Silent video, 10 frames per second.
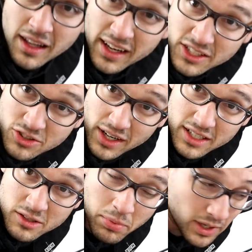lot of
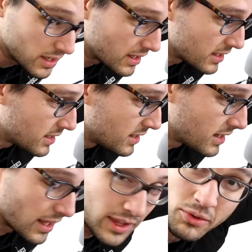stress, but
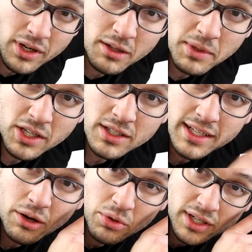I think we're gonna be good.
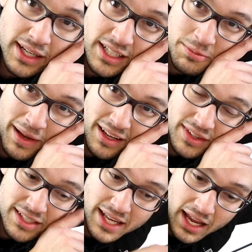Now we're gonna expand
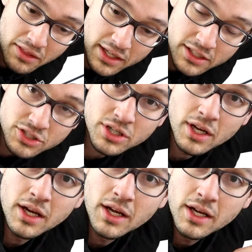these 1/8 inch
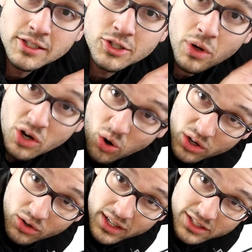to a
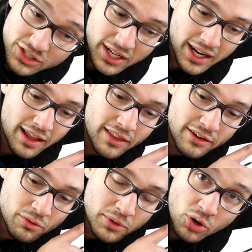1/4 inch, and then
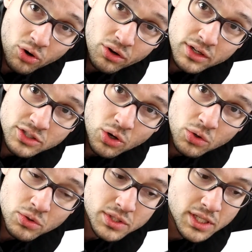from the 1/4 inch
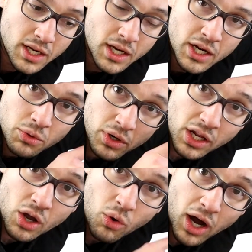holes, we're gonna
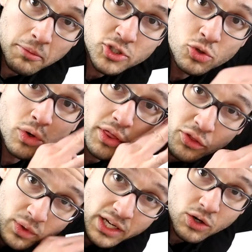go up to a
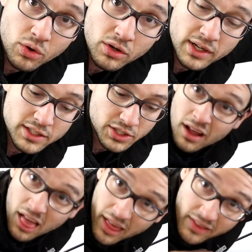3/4 inch.
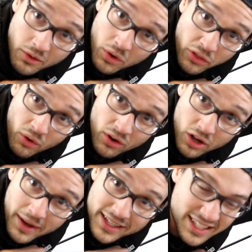And then we'll throw it
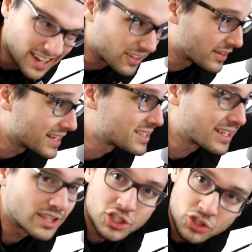all back together. That's
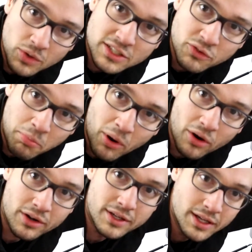like the stressful
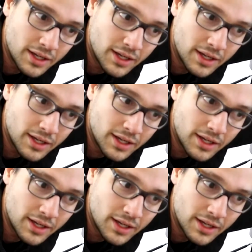part,